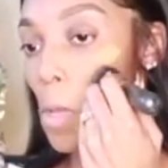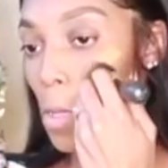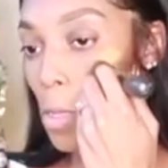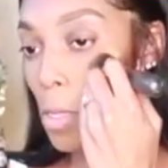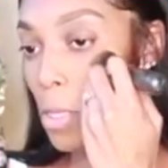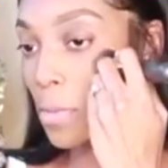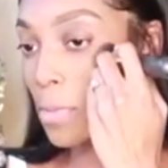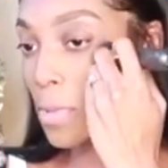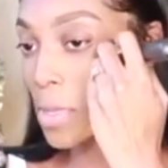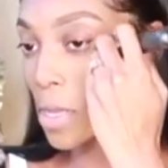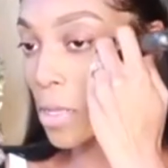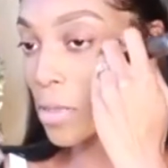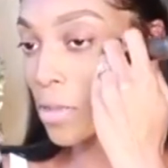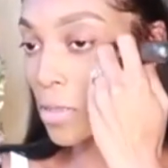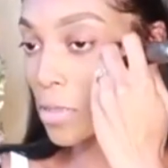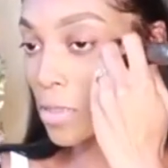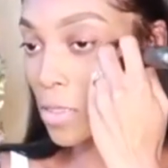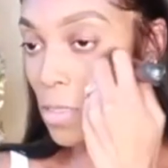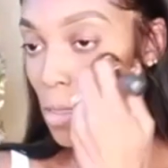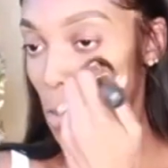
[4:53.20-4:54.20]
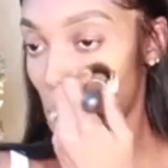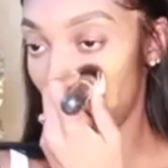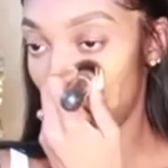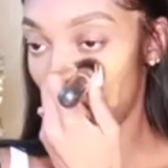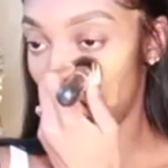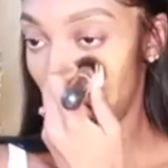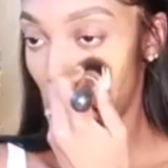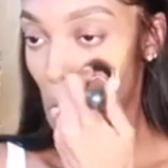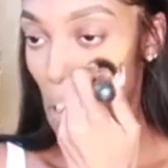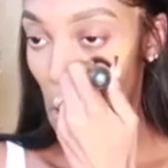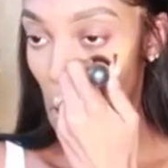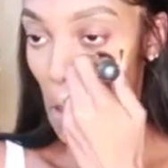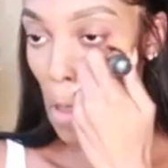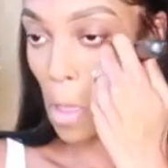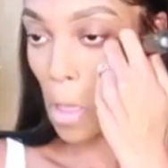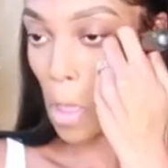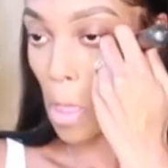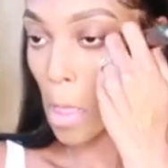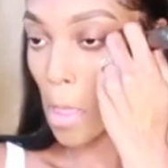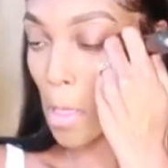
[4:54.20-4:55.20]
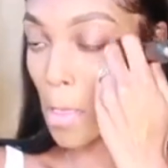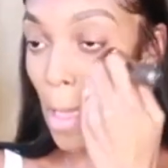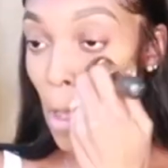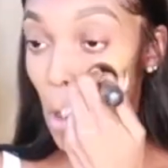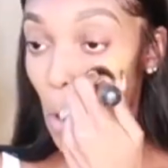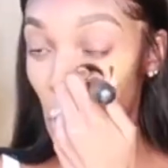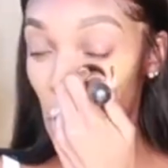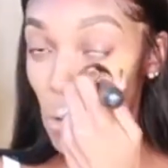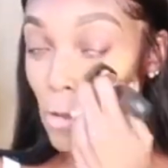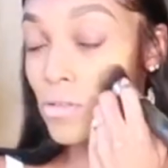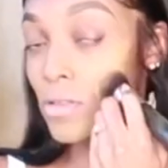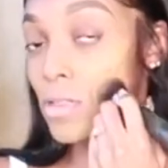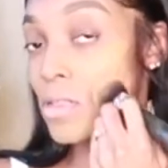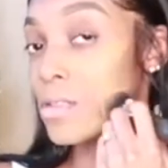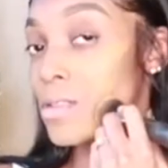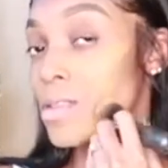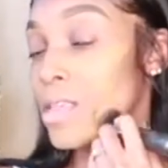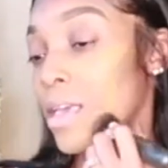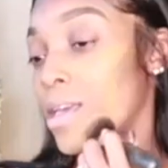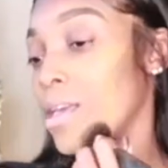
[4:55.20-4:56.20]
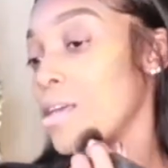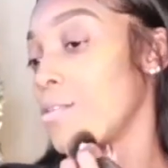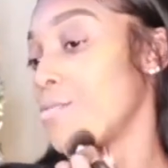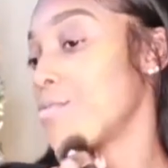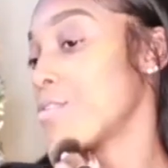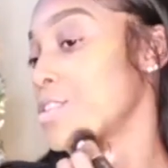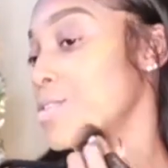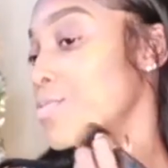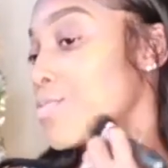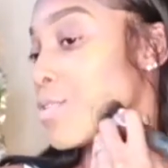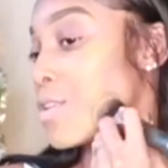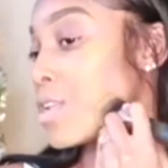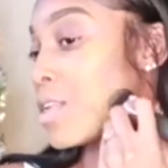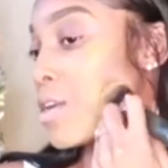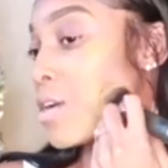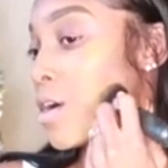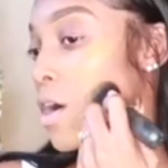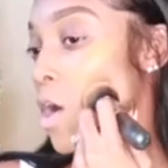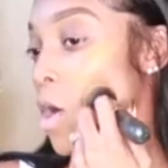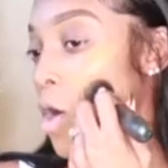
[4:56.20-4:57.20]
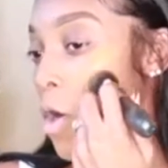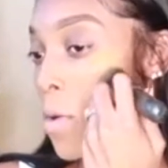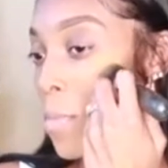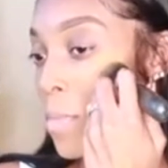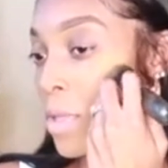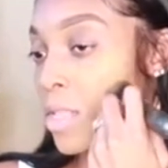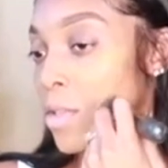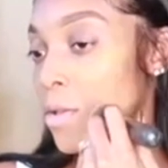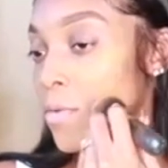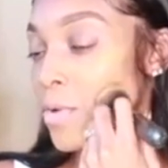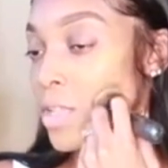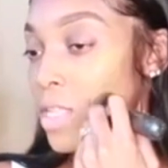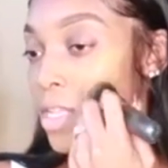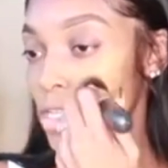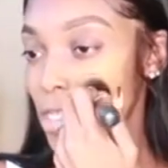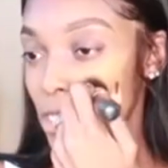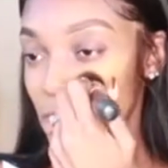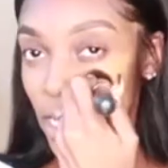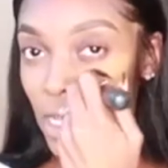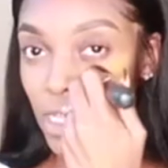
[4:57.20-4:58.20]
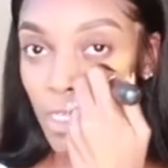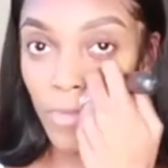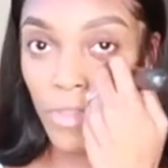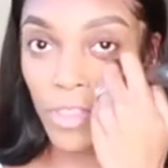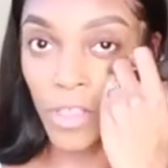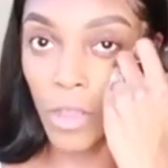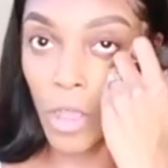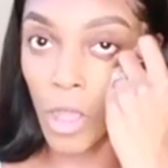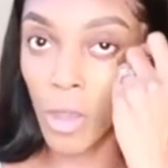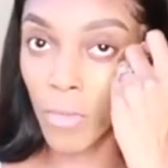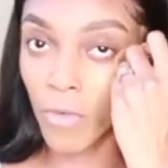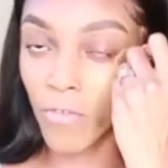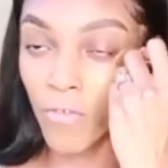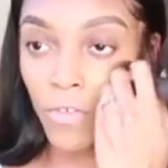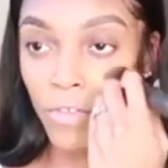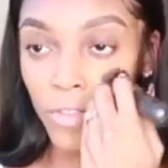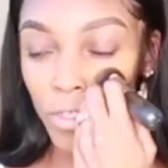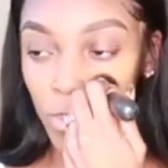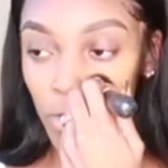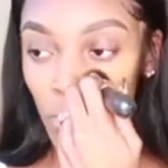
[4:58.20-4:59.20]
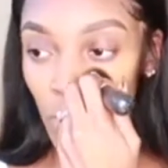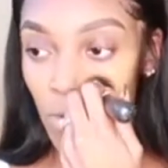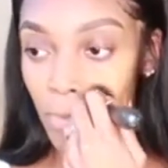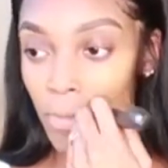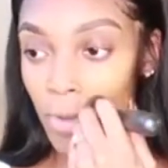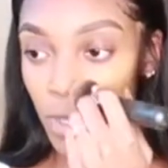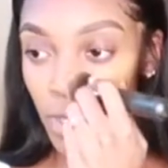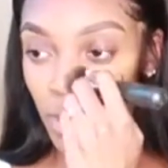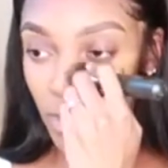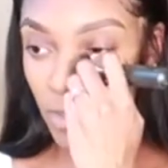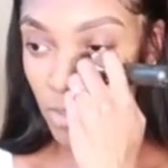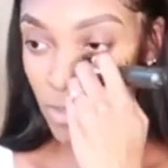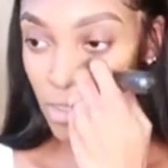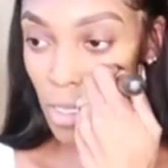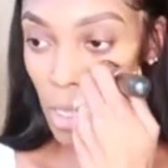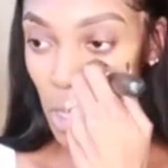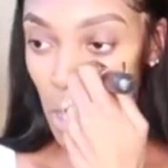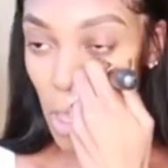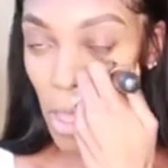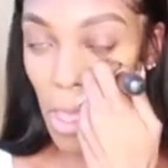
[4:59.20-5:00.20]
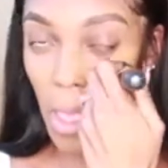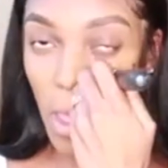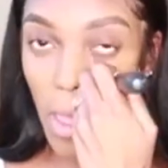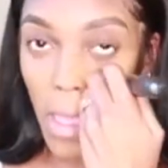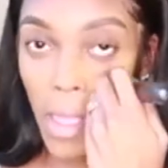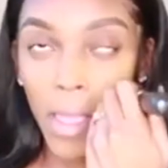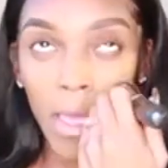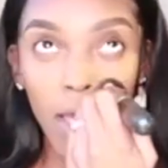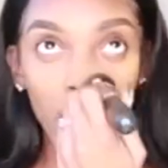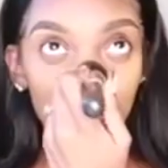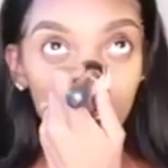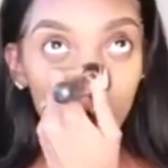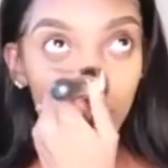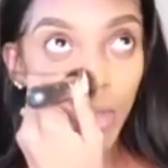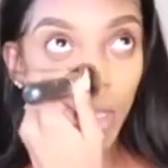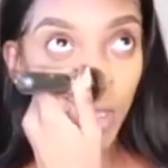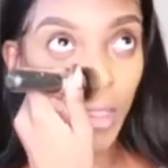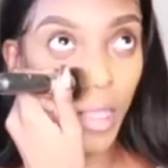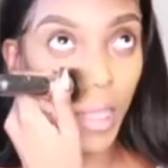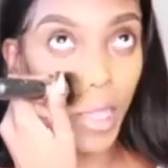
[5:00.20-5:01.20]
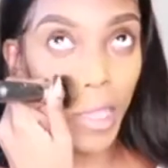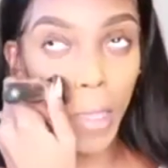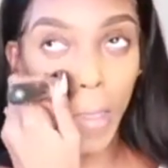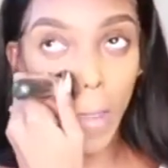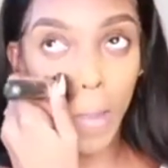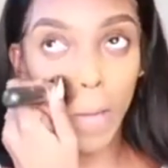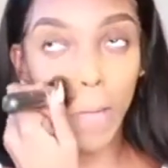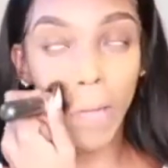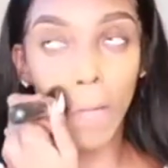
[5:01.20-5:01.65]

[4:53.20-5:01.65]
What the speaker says: to be honest, that whole day was pretty calm, and it really just had to be the calm before the storm, because it had to be like